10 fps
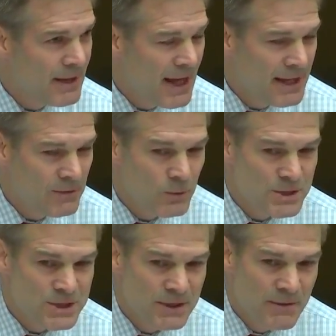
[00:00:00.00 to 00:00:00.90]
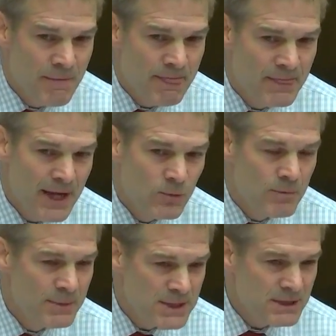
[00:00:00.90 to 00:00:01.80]
And they
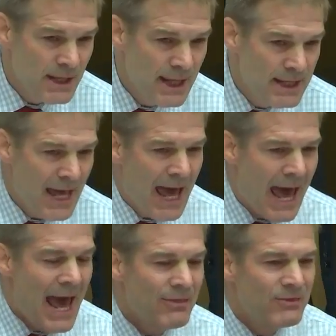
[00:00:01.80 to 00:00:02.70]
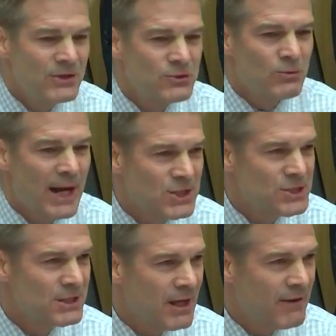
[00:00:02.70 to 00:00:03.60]
were misled at the
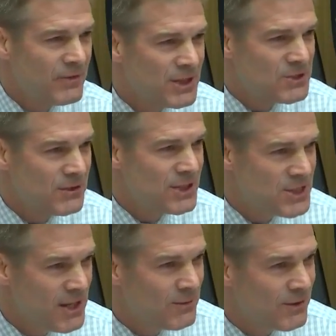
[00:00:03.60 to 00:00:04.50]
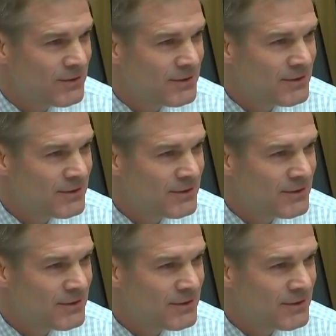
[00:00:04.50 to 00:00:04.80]
direction of the Attorney General.